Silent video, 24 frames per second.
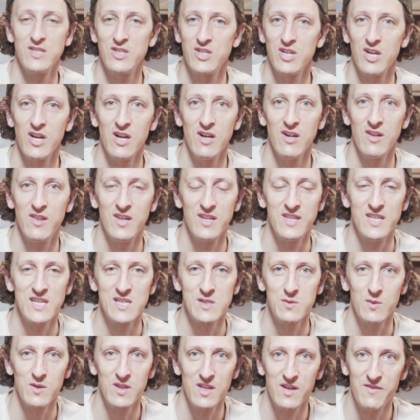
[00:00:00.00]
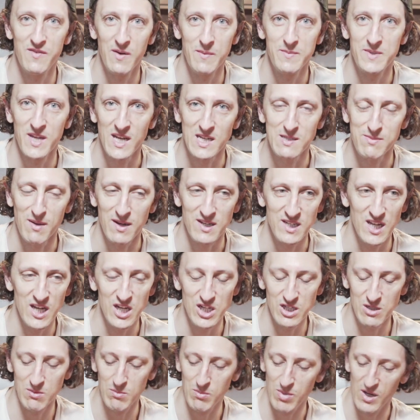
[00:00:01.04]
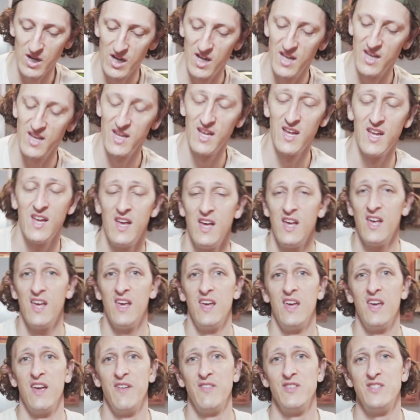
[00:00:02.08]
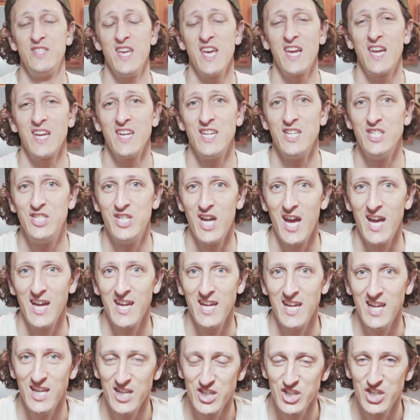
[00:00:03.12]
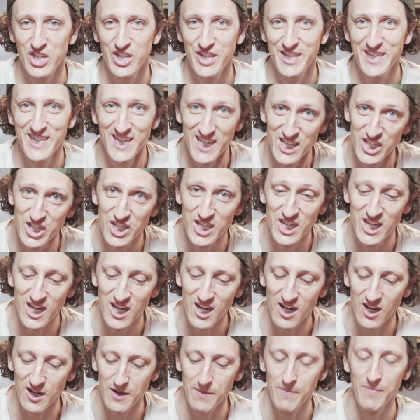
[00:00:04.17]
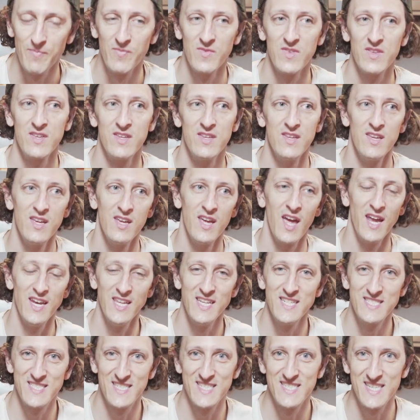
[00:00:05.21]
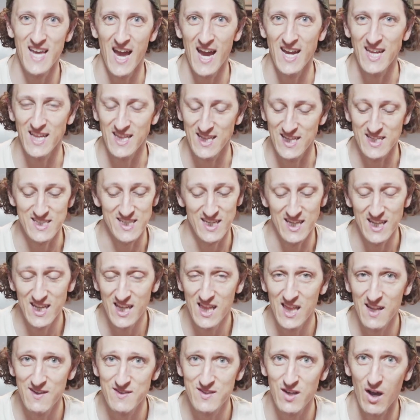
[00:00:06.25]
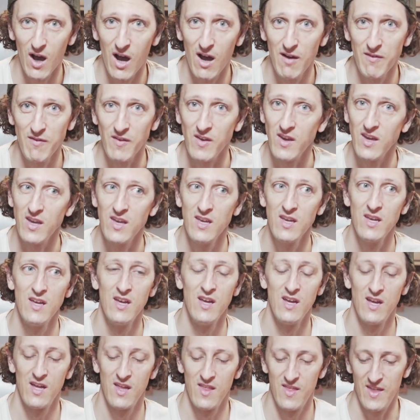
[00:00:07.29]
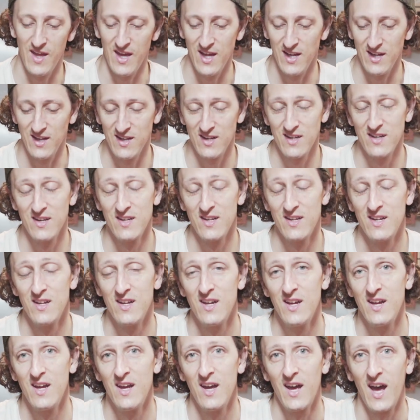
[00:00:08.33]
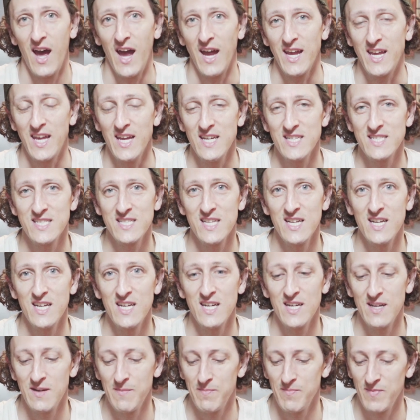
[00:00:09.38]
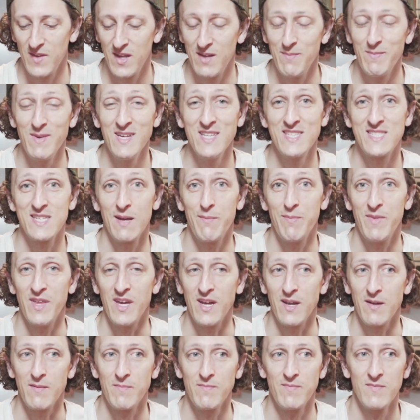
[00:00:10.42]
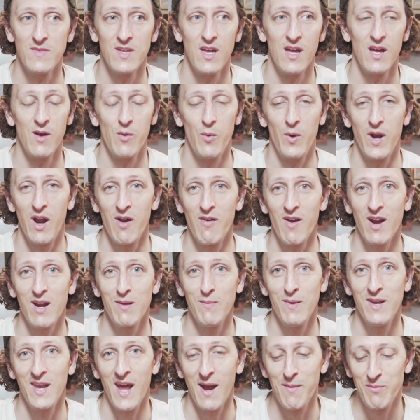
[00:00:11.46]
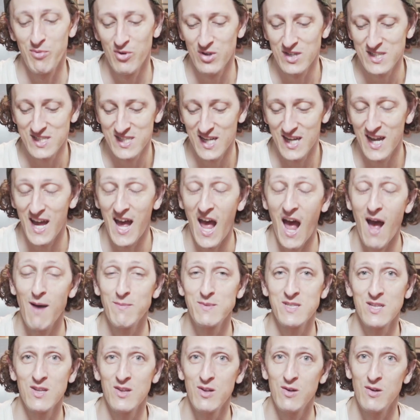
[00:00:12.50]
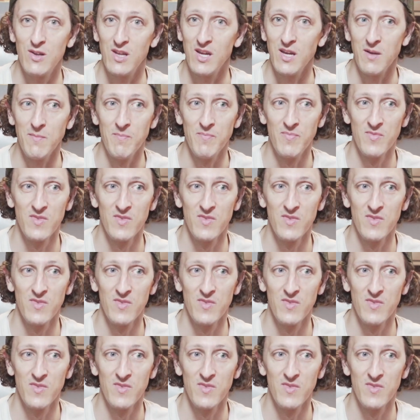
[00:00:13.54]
sure that this would live up to expectation, but if you're taking a jet engine engineer and he's designing this and he loves coffee, then I guess it means something. Would I recommend 9Barista? Absolutely.